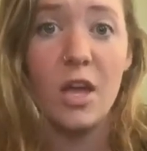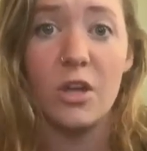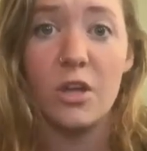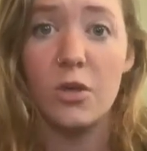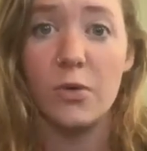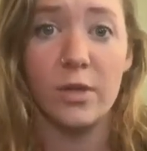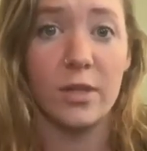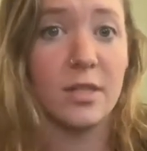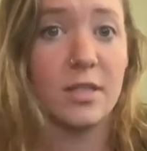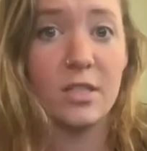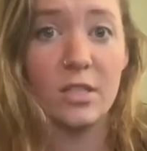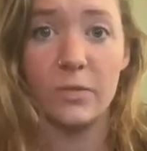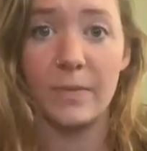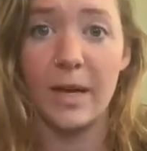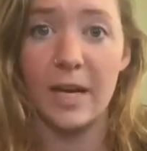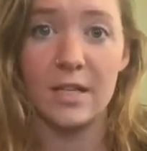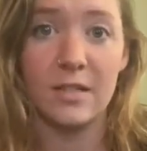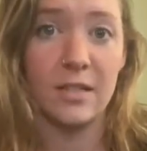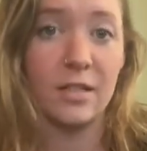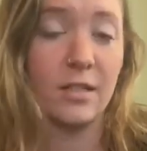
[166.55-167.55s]
you can still
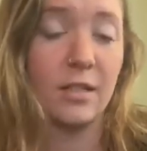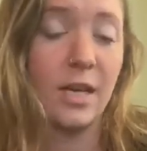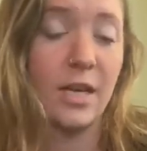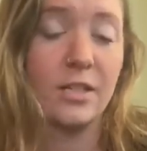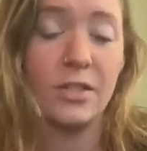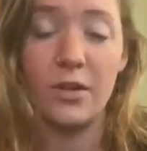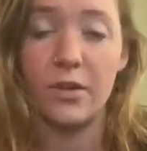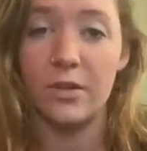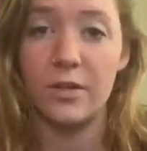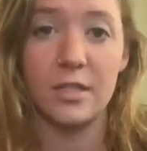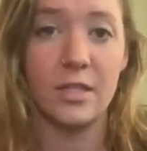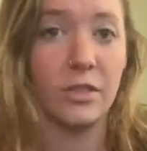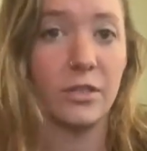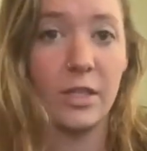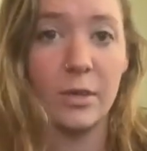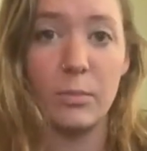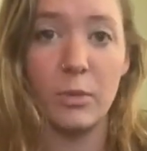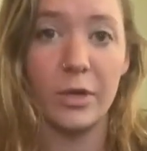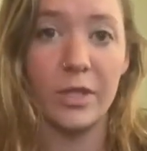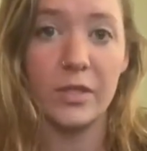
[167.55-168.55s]
pass the class, you can still
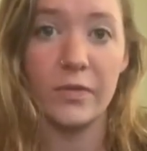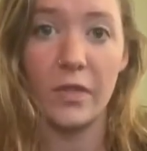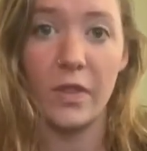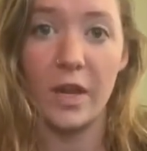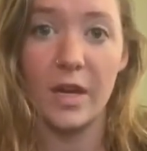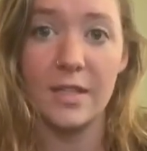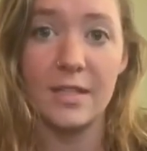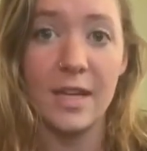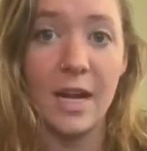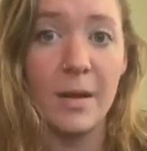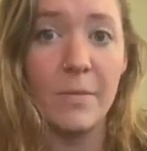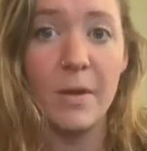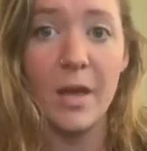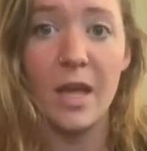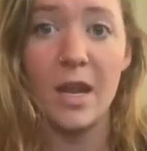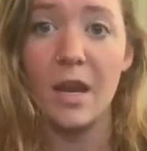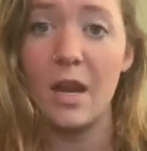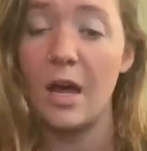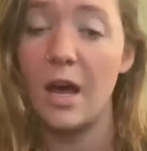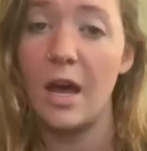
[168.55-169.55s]
get points for that
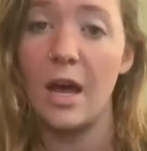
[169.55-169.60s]
assignment.